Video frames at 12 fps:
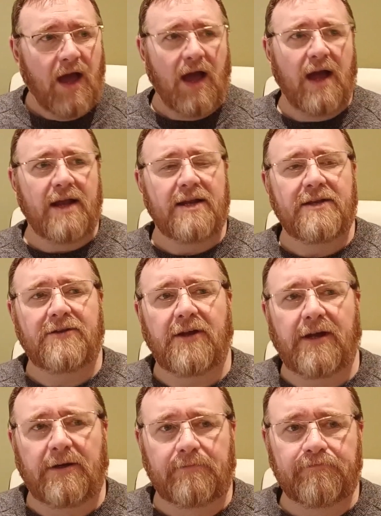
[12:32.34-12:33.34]
And
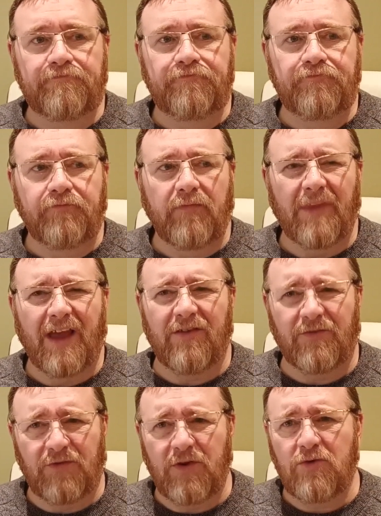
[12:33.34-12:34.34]

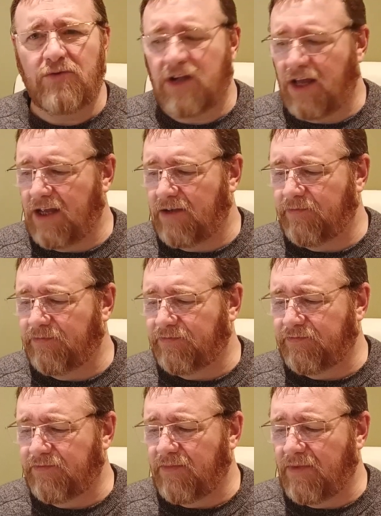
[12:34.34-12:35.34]
it feels like
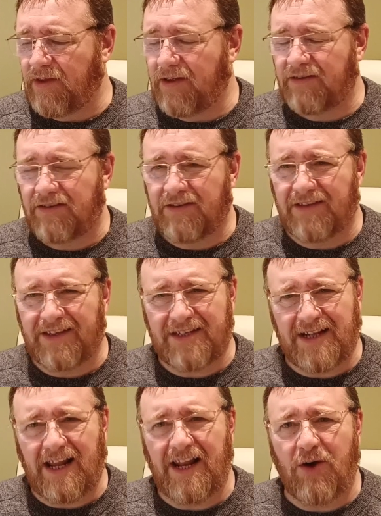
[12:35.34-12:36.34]

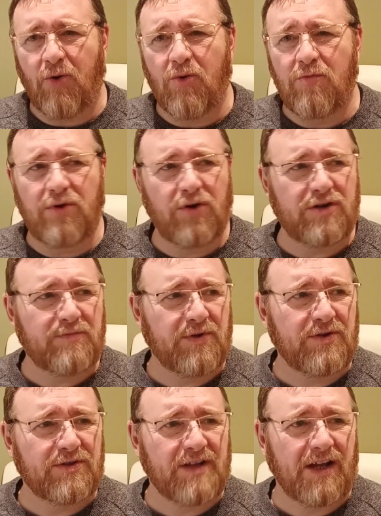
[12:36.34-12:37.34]
slightly homebrewish,
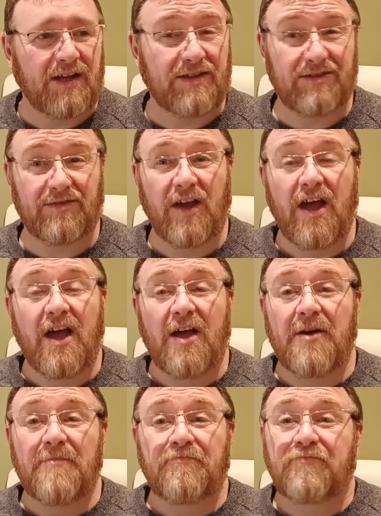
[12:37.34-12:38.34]
because like it's,
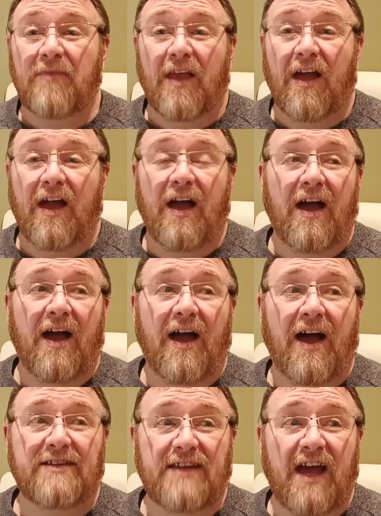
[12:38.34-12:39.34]

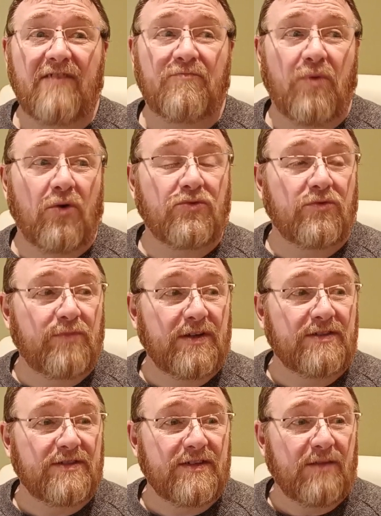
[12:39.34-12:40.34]
as I've bottled
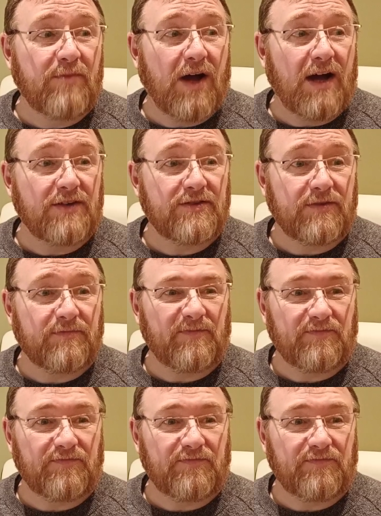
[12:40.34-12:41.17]
beers in the past,